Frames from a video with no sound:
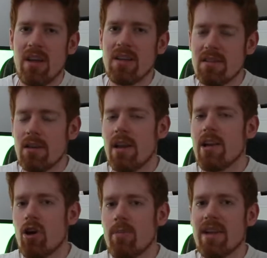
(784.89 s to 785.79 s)
instantly
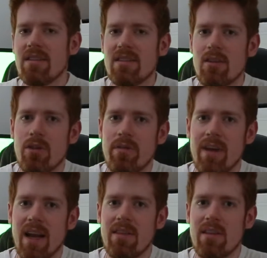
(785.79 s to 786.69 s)
comments on the
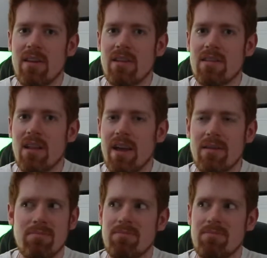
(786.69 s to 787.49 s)
fact that it's like